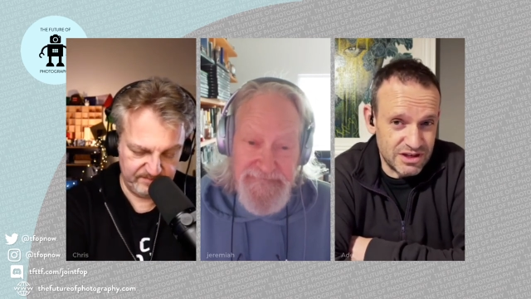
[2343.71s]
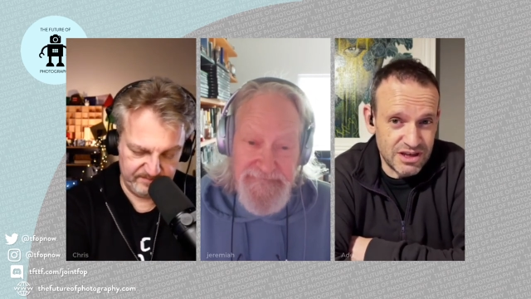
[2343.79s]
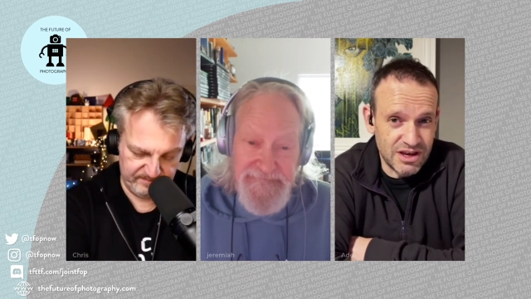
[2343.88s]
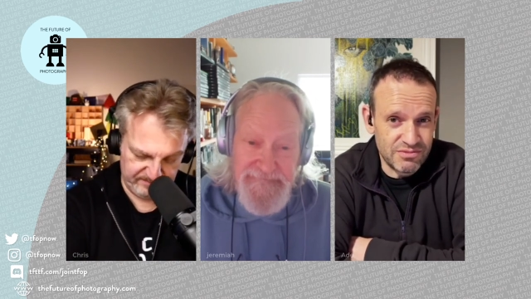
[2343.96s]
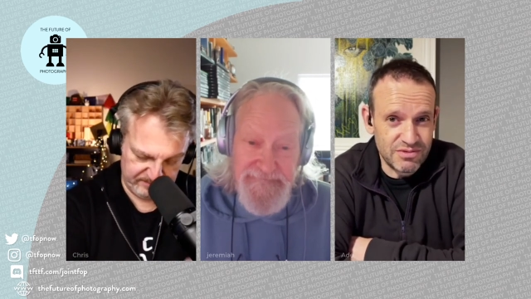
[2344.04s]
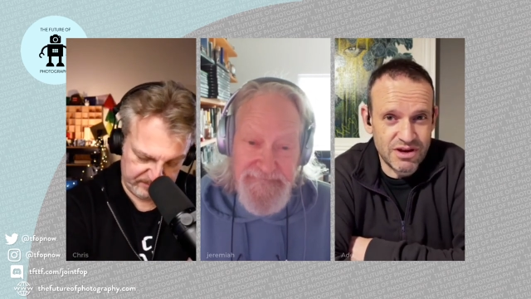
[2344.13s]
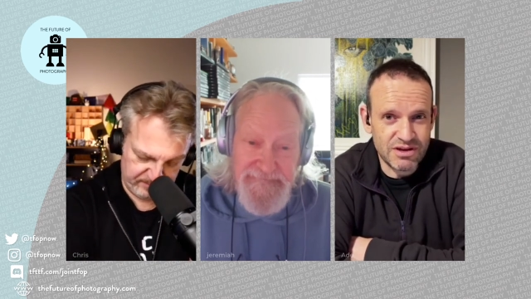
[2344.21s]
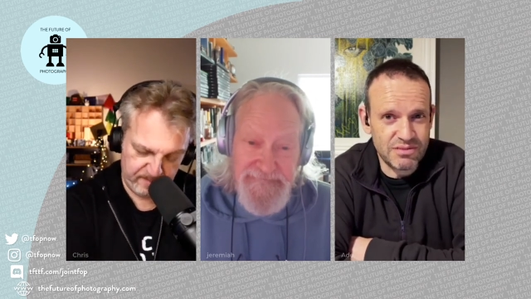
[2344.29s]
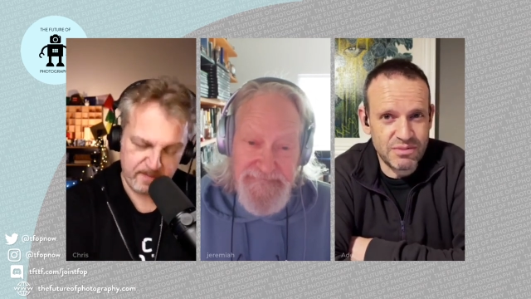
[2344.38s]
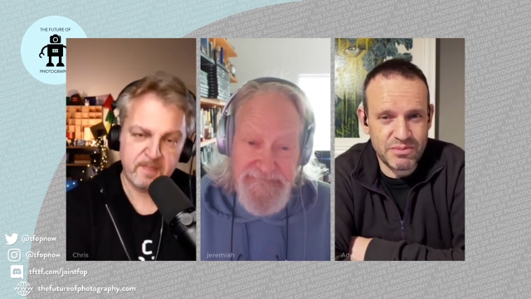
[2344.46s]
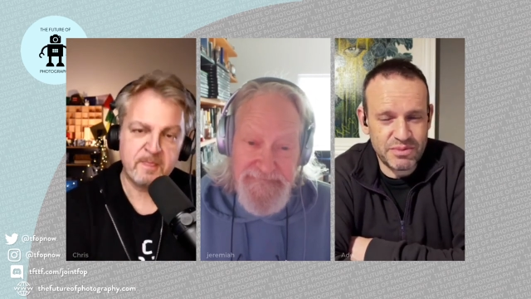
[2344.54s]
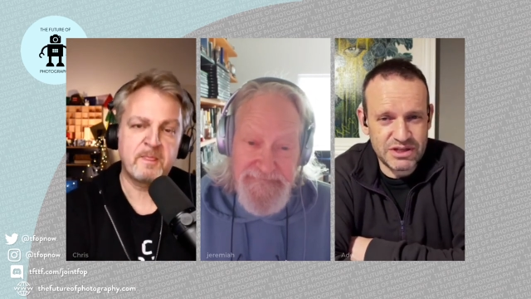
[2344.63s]
Speaker 1: You know,
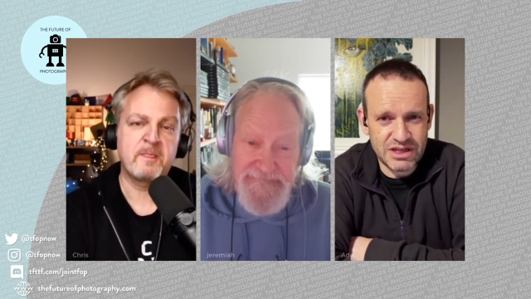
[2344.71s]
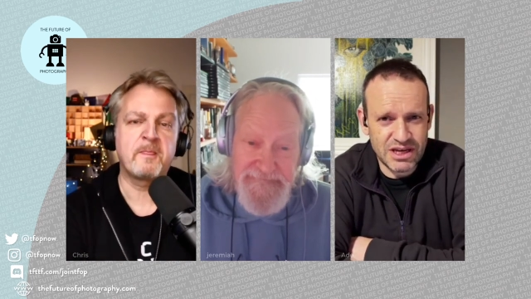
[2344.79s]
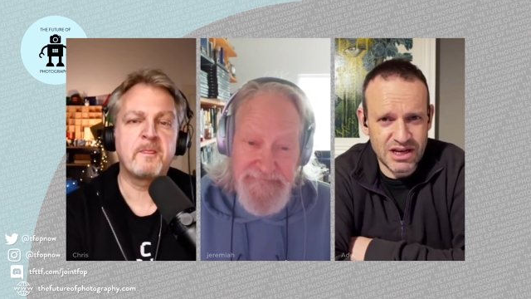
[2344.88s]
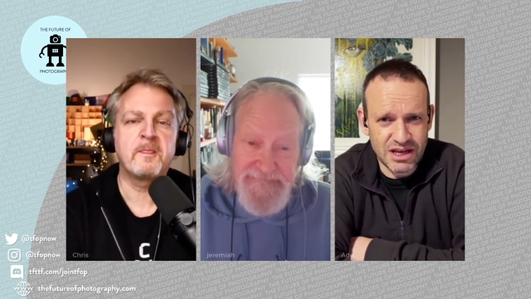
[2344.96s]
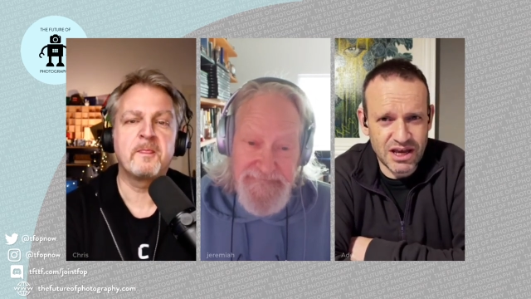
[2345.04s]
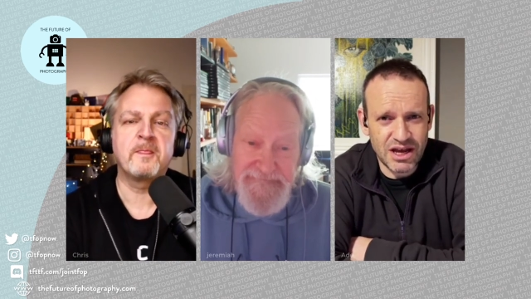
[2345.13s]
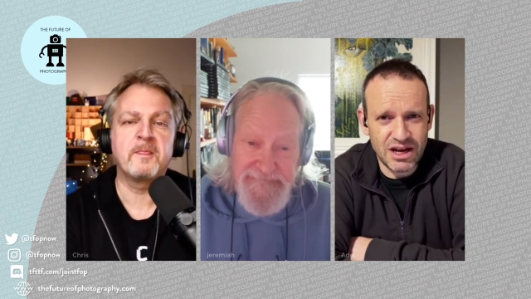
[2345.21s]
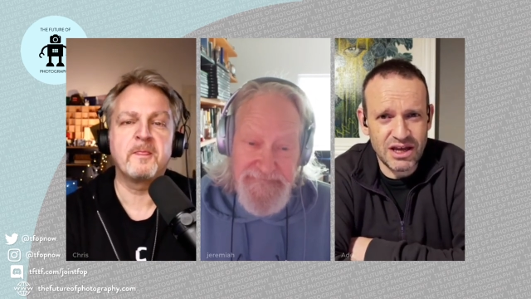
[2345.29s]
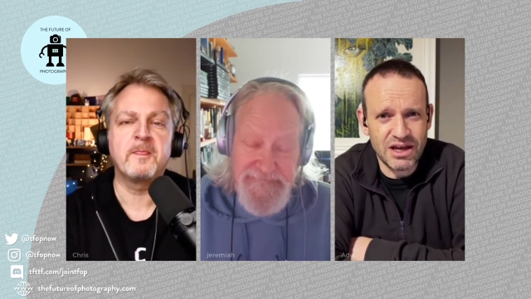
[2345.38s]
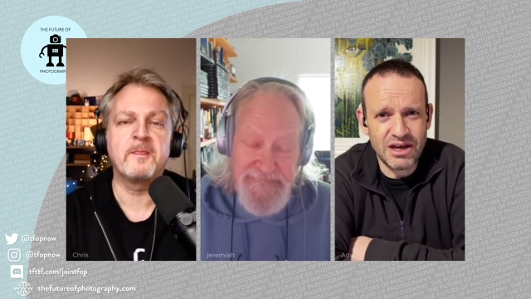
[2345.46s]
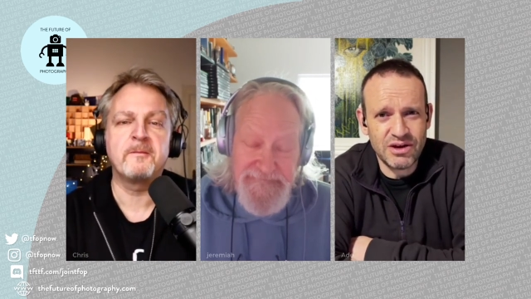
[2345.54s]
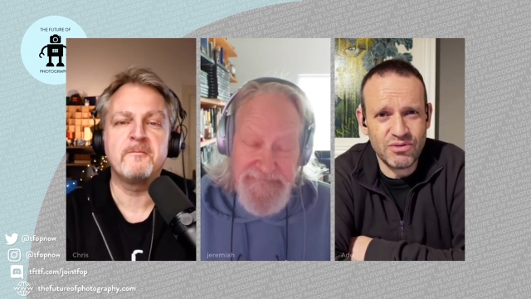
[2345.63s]
a particular
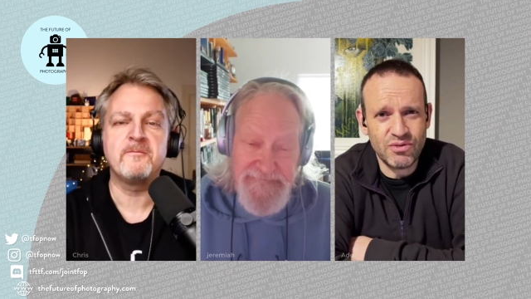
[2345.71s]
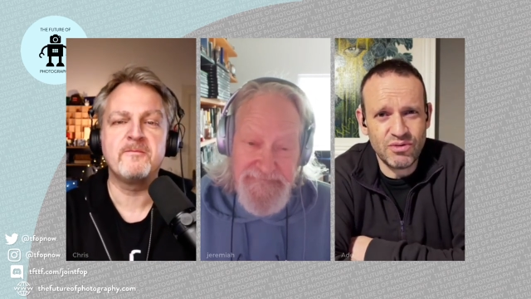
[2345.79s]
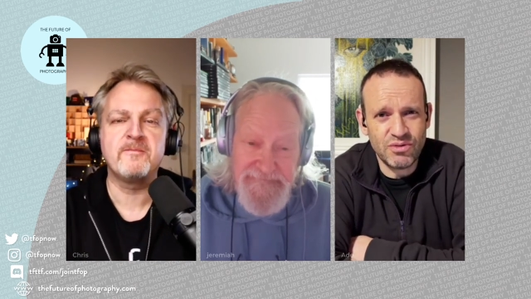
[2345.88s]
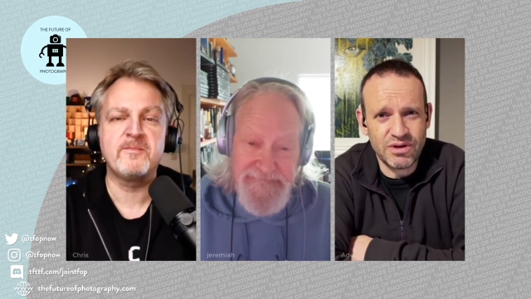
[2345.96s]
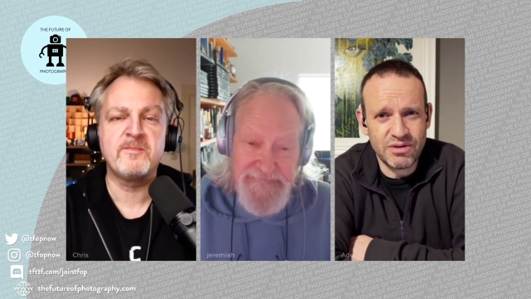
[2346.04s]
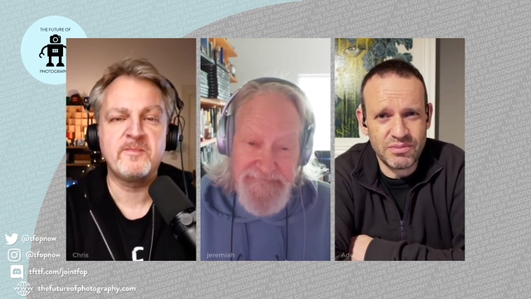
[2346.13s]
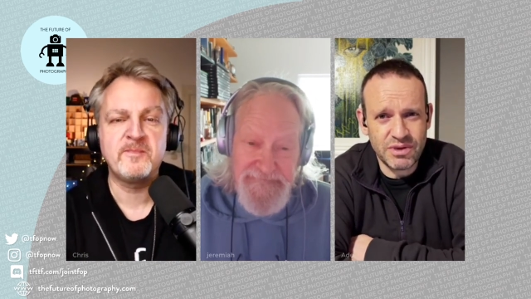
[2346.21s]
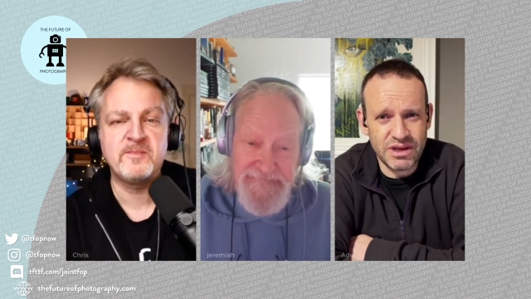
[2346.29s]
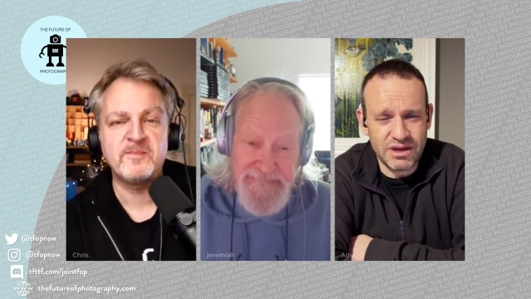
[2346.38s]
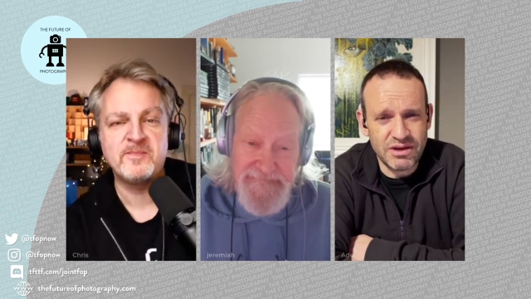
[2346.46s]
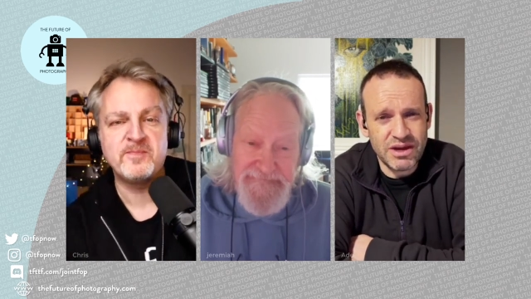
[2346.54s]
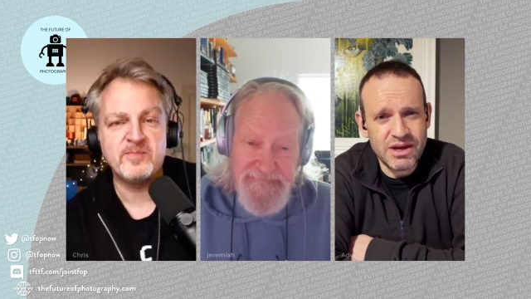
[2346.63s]
color,
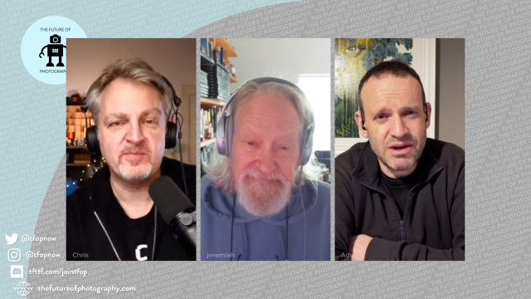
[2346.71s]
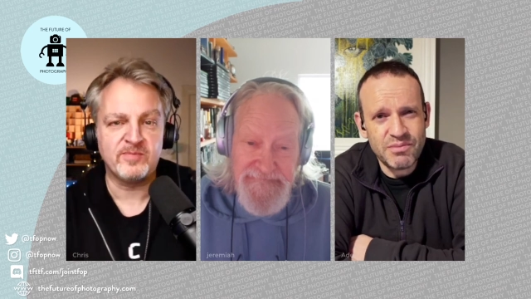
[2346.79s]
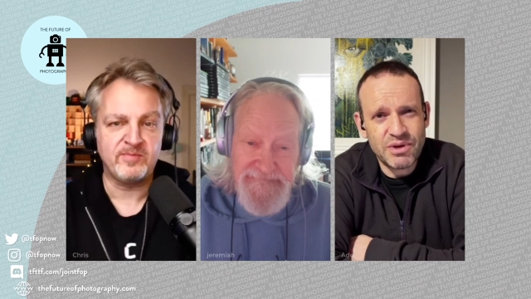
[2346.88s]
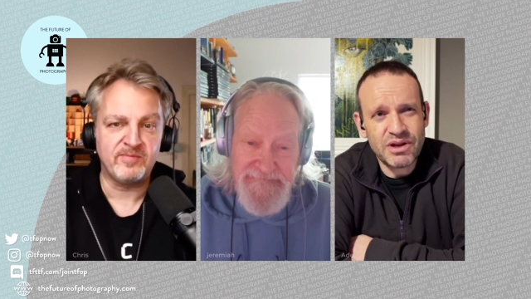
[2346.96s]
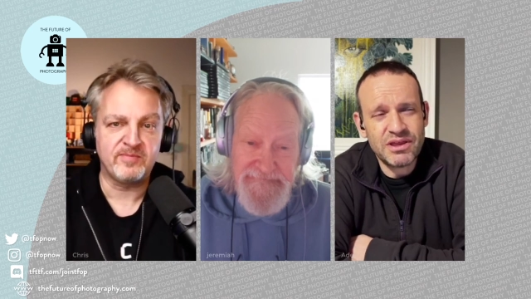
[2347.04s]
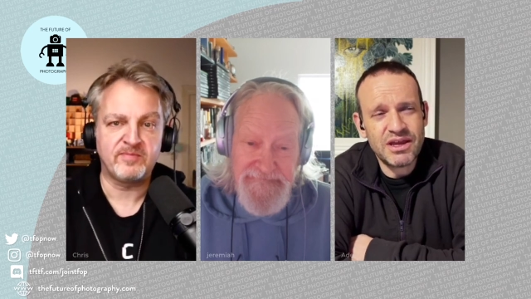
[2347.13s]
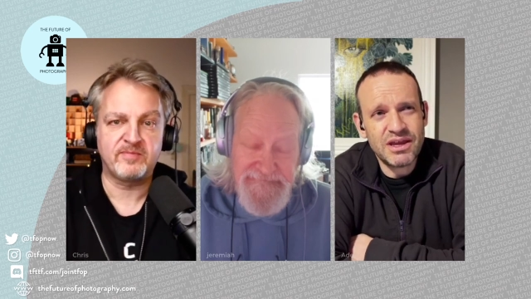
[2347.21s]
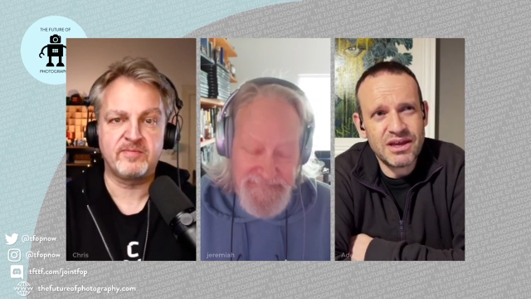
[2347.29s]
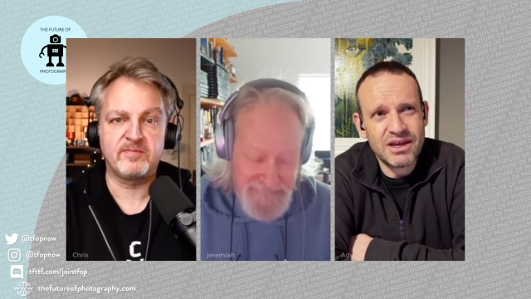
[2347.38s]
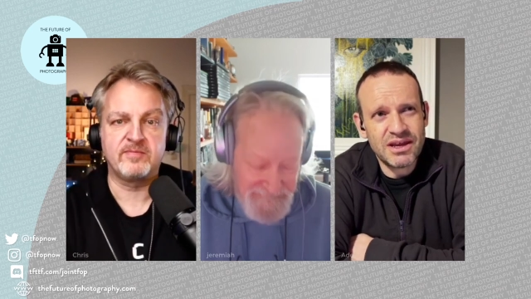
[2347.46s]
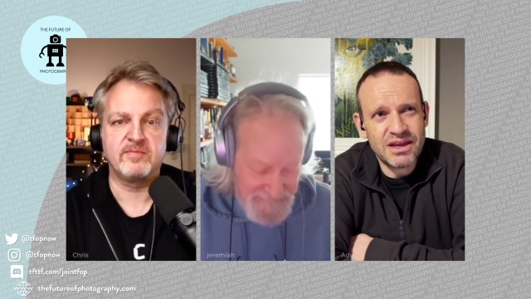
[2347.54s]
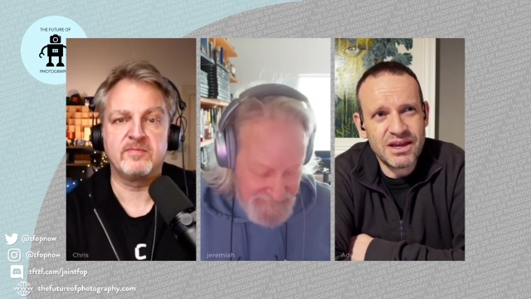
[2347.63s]
you know. But I
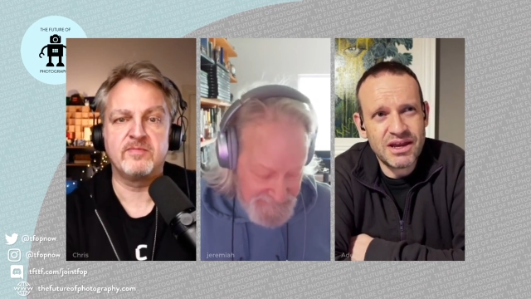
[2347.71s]
think